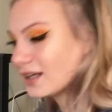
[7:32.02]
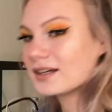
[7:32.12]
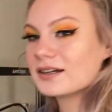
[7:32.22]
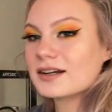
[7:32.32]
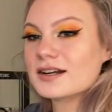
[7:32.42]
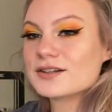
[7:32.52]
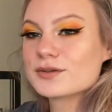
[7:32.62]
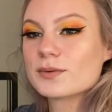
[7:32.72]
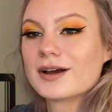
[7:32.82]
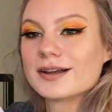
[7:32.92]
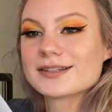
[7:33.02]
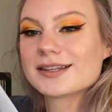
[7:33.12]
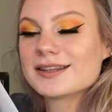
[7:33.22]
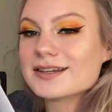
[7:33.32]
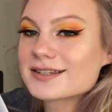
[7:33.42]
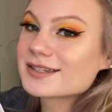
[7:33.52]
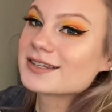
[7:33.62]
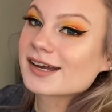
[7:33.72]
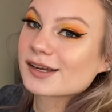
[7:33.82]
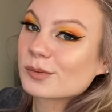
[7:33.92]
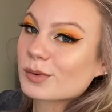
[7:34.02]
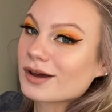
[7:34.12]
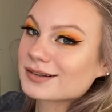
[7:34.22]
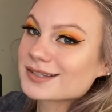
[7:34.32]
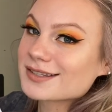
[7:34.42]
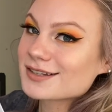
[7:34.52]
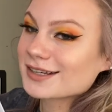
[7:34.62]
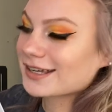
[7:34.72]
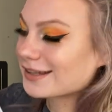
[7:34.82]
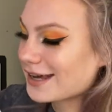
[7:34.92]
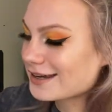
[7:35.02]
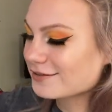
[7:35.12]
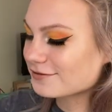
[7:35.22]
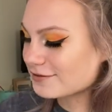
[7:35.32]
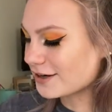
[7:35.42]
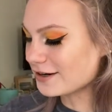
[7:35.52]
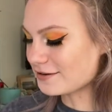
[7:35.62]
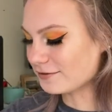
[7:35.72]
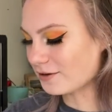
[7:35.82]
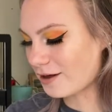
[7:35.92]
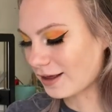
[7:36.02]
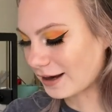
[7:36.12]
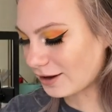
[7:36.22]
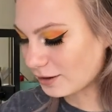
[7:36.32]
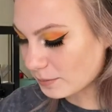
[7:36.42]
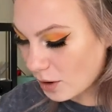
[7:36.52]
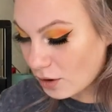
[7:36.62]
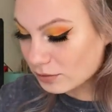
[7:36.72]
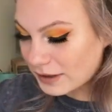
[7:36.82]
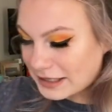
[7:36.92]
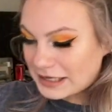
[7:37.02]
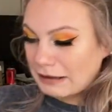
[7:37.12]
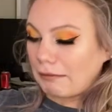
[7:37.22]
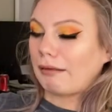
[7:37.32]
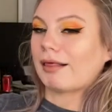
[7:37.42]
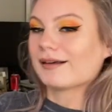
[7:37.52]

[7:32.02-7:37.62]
Here is what the second box is looking like. Very full, and I'm already, oh,